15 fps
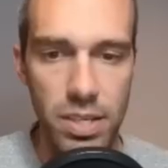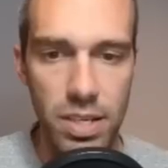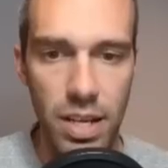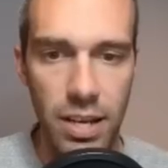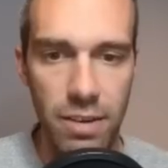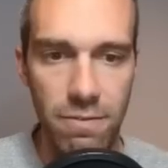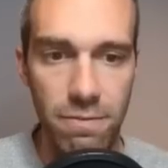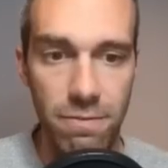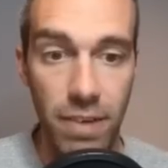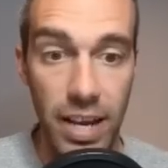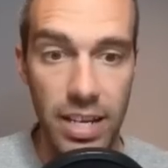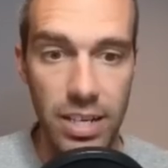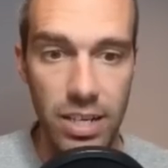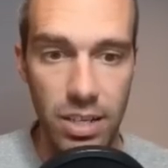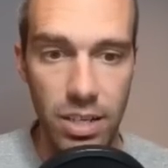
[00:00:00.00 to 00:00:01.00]
and
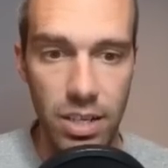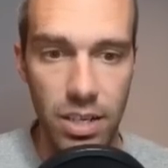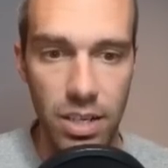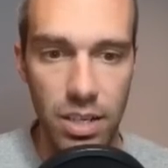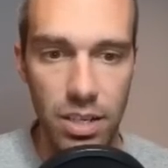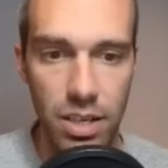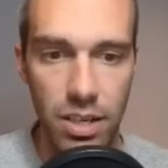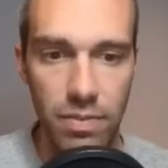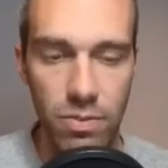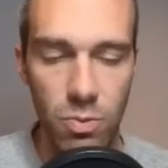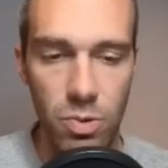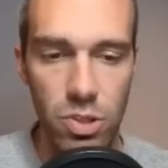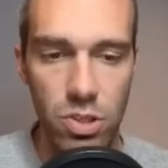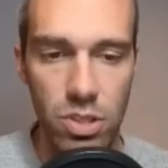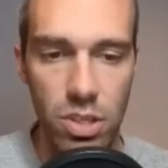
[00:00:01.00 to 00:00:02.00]
Fighter,
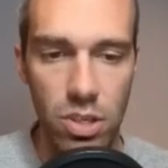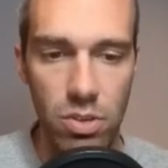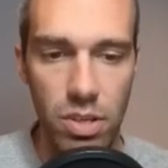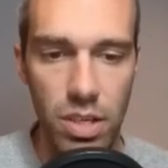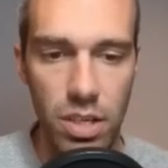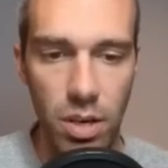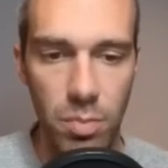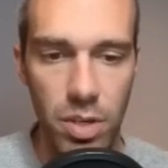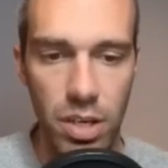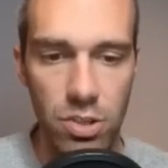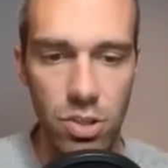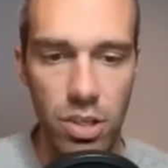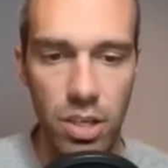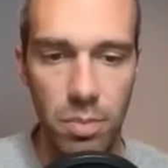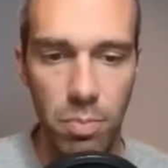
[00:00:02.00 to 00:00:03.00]
which is a unique
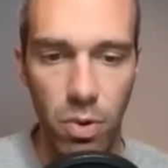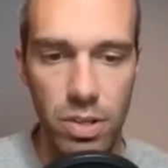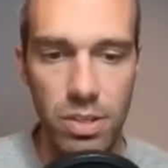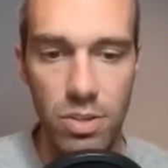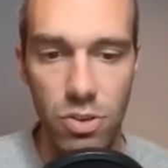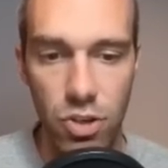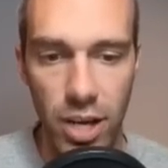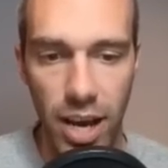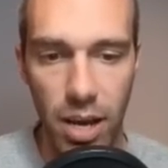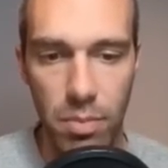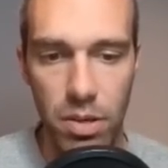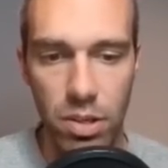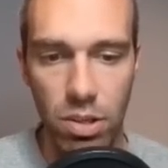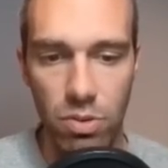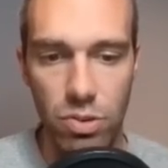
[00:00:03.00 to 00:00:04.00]
combination here. Poison,
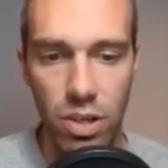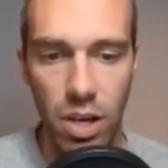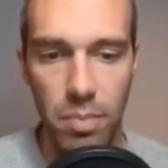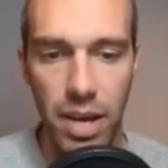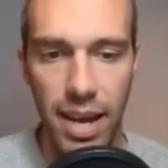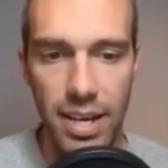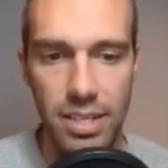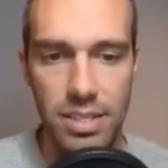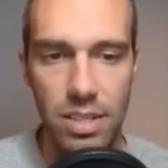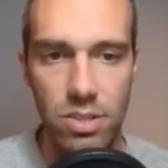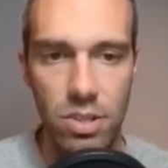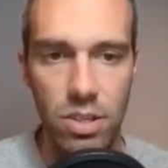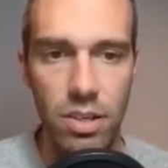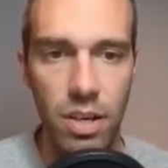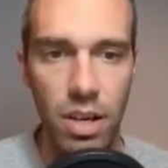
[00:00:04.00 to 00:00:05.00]
Jab, Close Combat, X
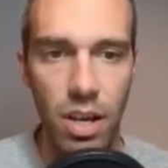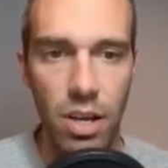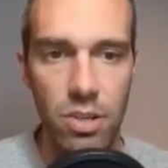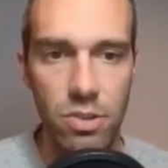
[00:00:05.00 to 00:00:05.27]
Scissor. So